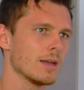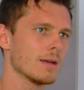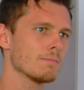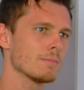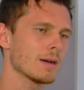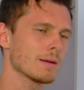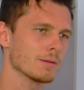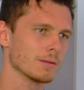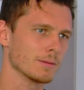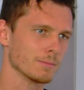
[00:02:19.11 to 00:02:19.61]

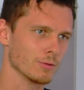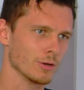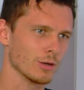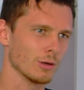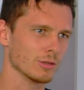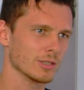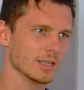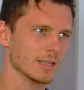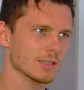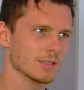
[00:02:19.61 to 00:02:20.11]
mapping
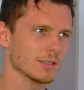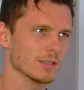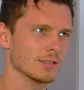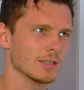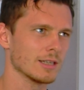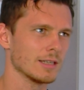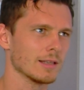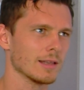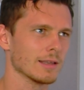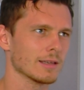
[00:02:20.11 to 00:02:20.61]
processes
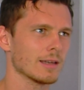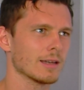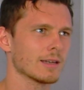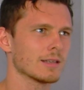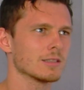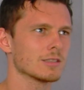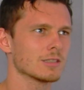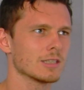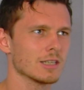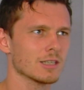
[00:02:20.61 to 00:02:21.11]
in like a
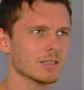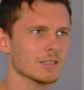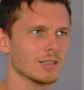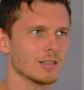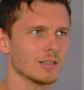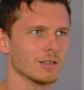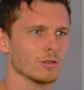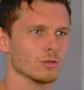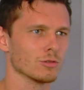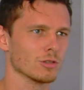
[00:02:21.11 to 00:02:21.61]

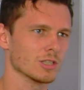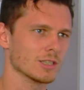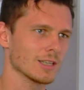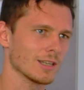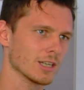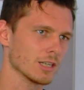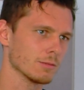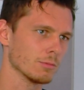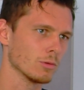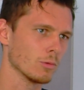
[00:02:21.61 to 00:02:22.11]
consistent and
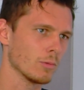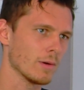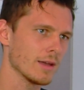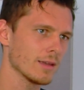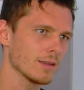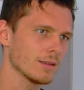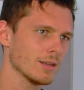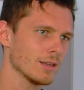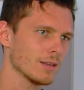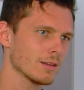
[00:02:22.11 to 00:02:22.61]
understandable
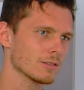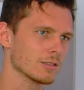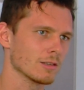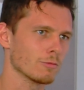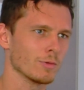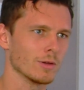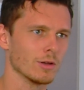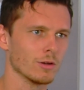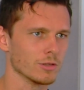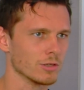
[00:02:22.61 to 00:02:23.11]
way. Because if
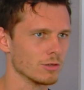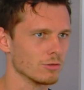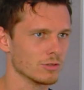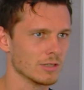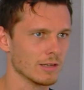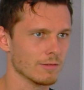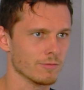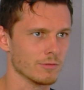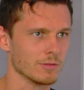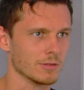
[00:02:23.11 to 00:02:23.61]
we all use
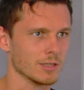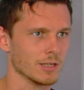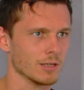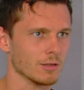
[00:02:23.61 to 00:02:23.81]
different